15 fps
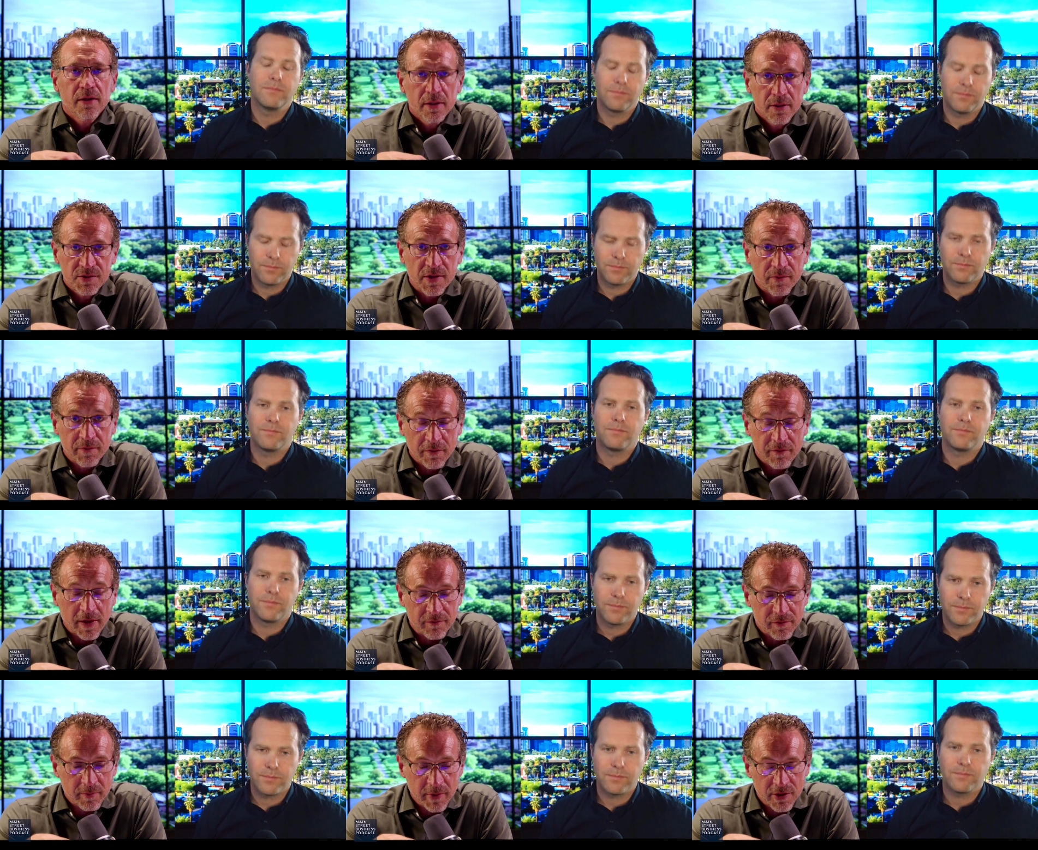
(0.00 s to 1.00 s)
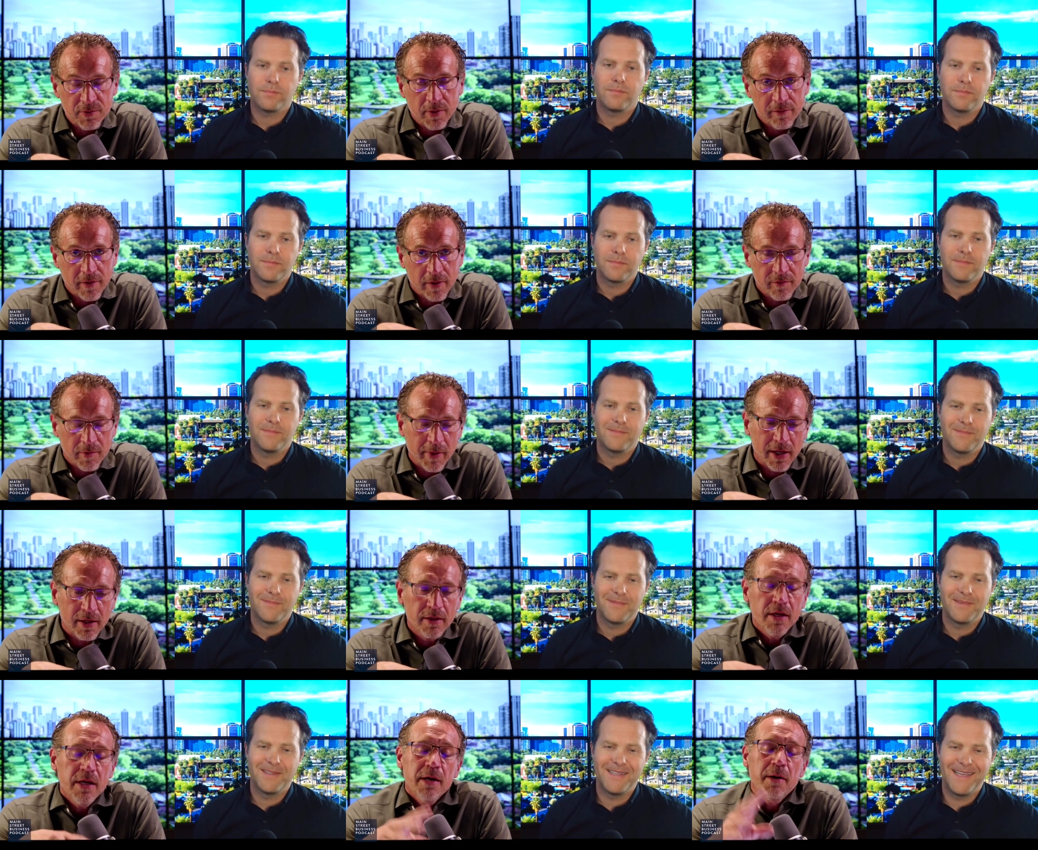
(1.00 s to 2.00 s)
Speaker 1: 75 for me, 25 for Mat.
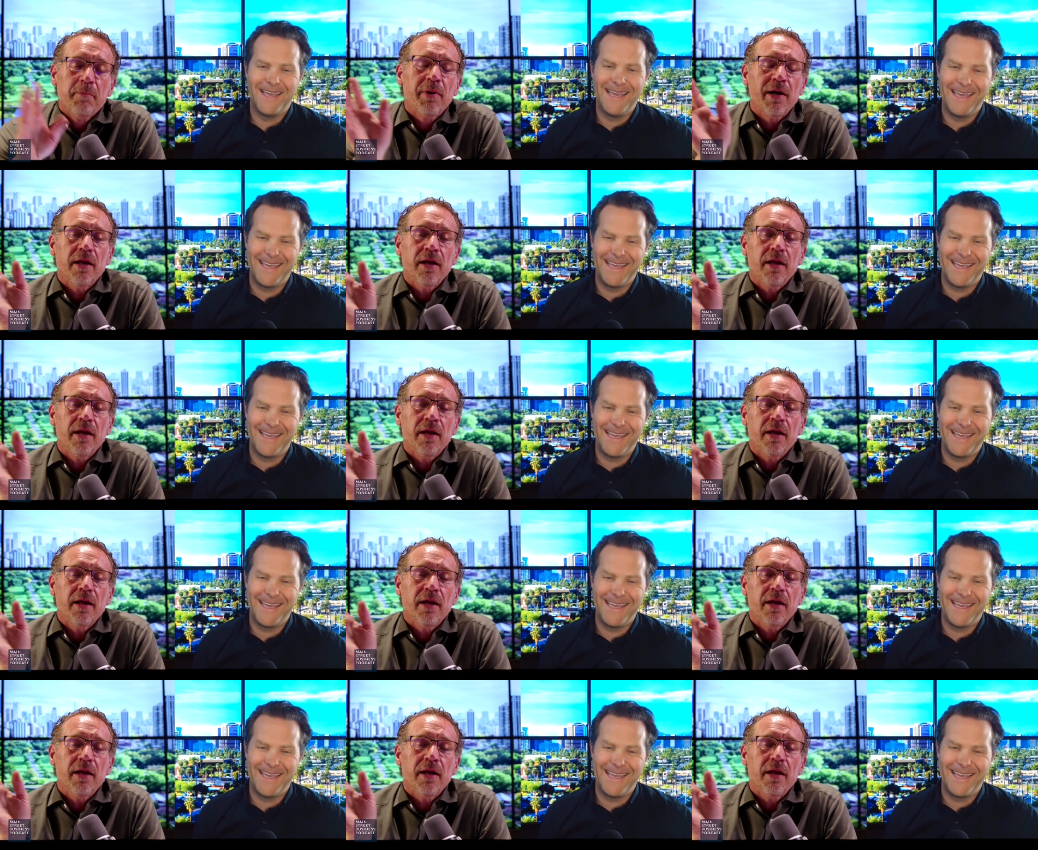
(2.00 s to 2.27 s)
But